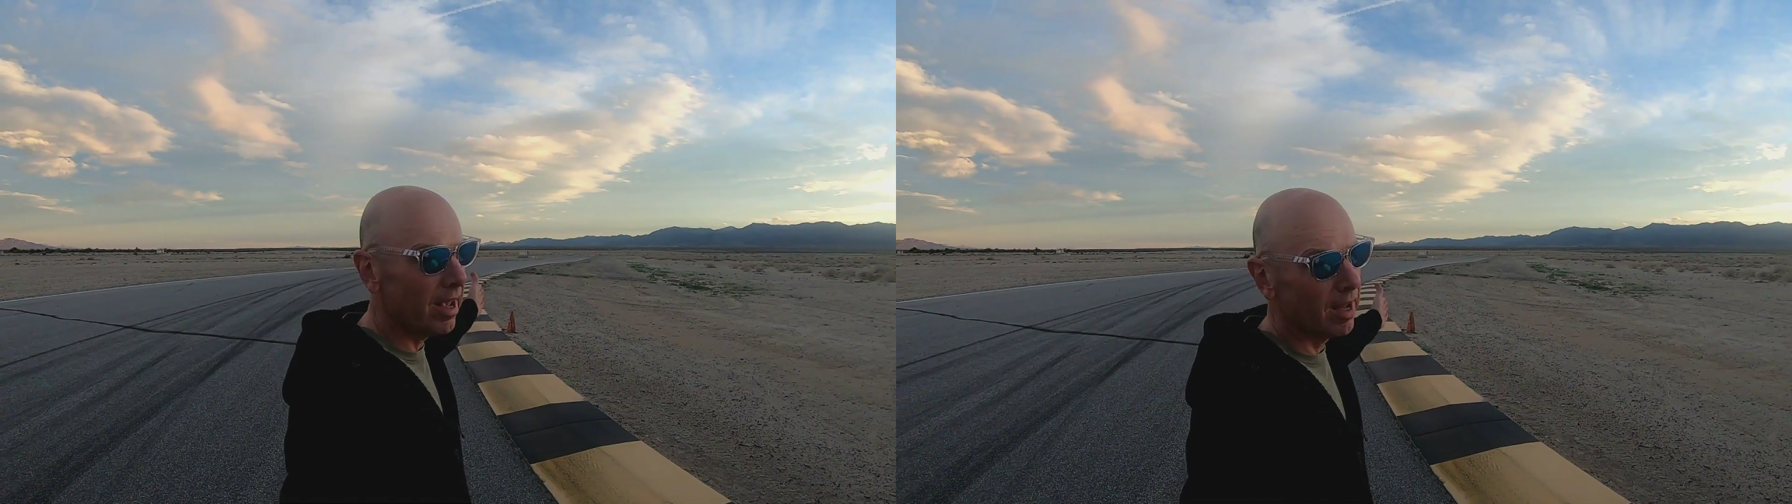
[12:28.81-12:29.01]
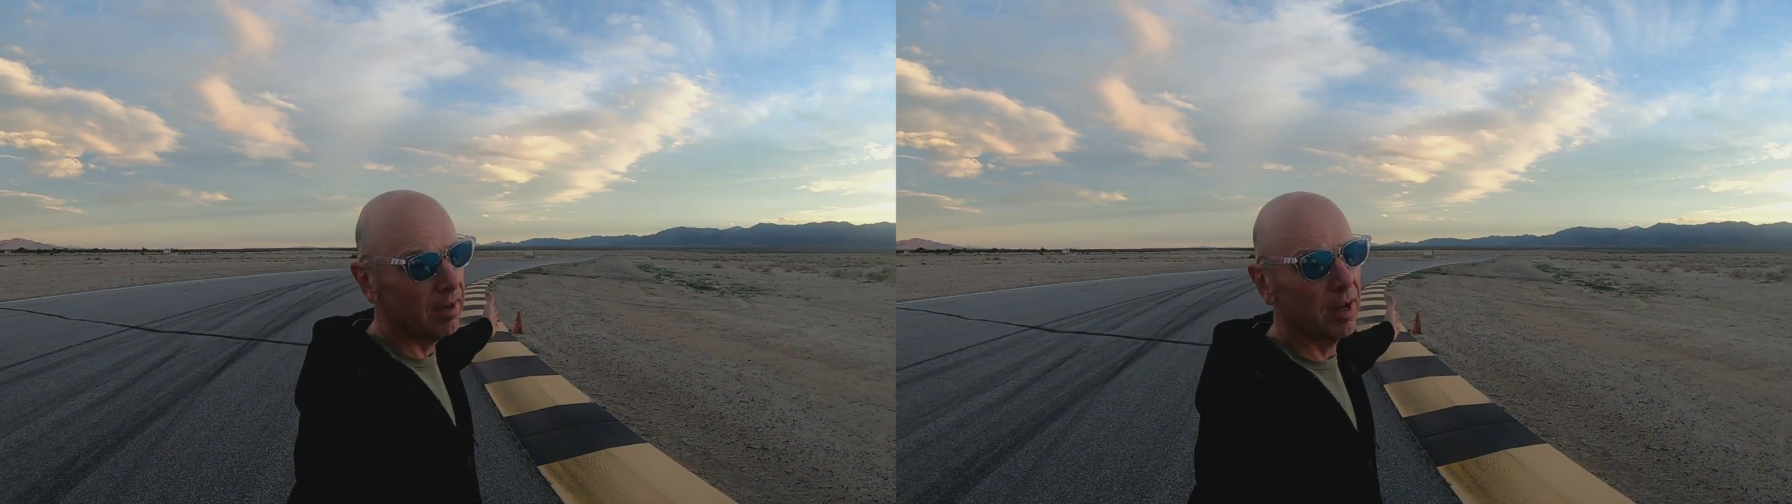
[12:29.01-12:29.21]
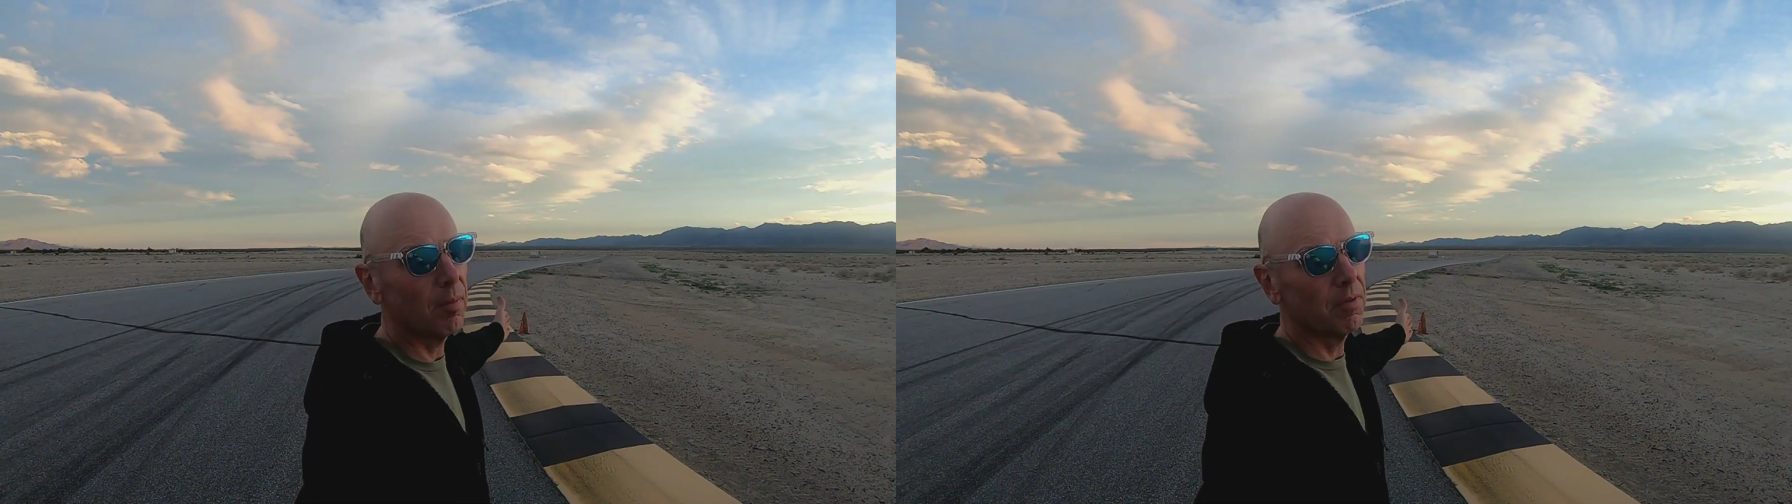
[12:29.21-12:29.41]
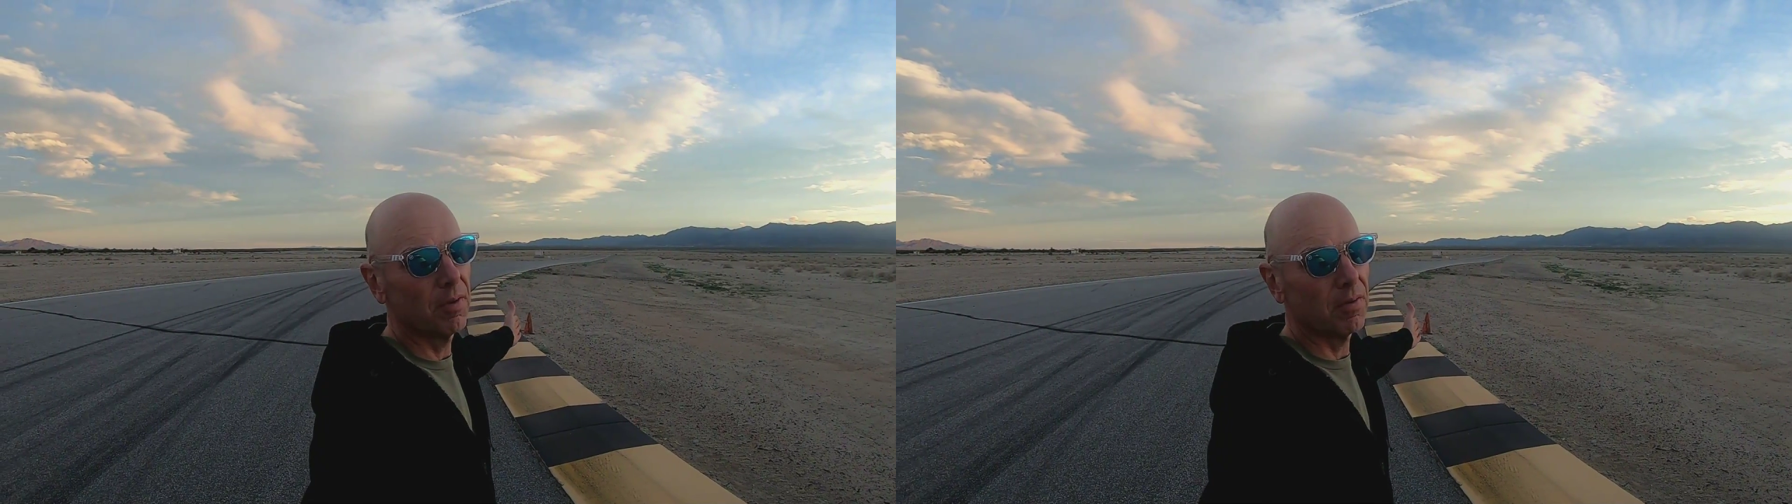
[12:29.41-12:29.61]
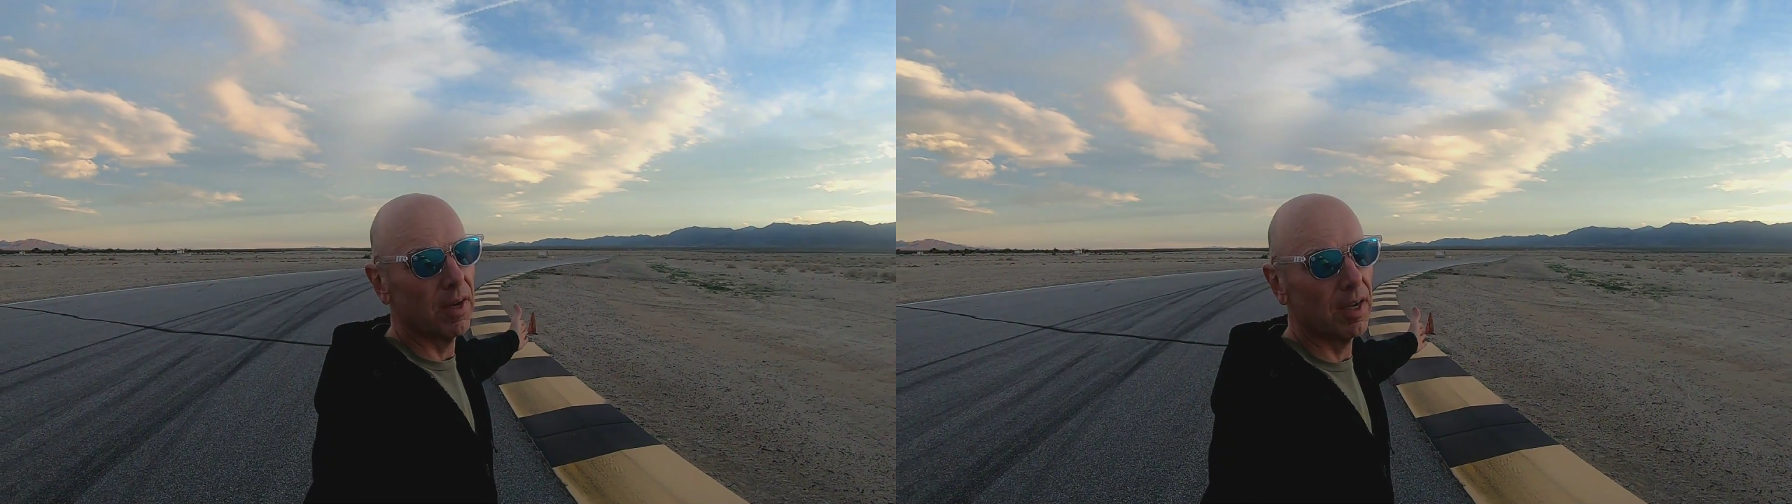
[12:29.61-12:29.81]
that up,
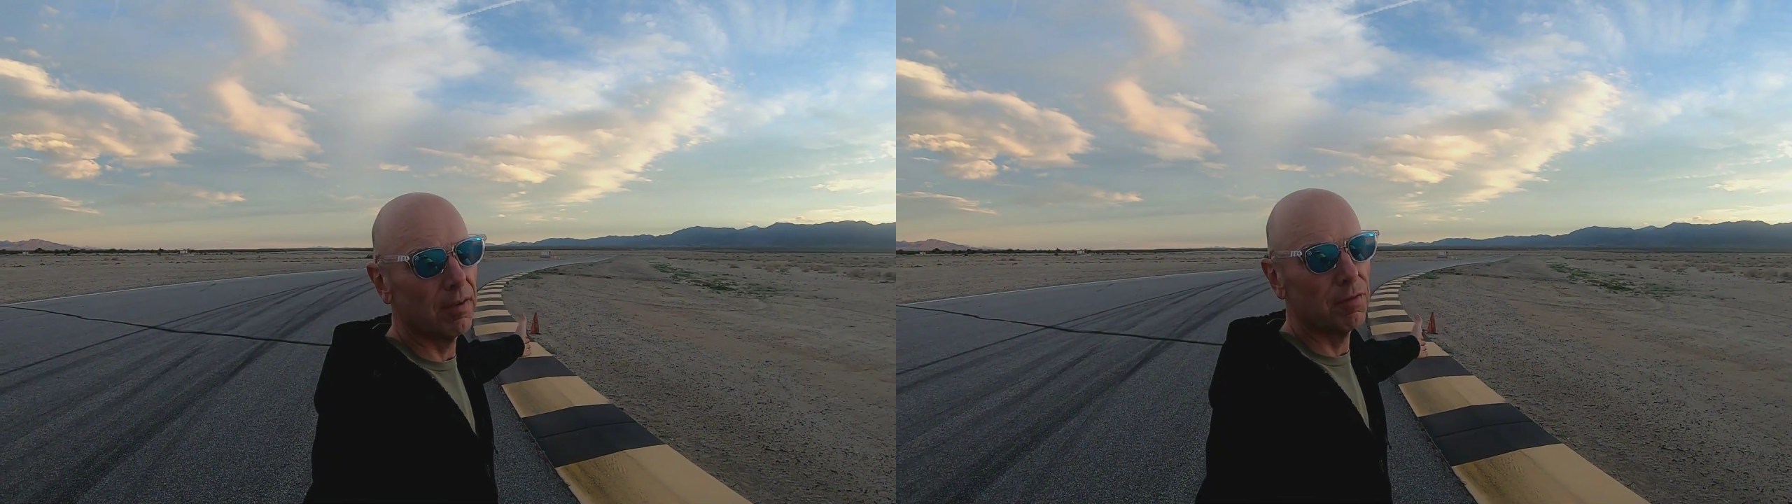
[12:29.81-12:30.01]
right?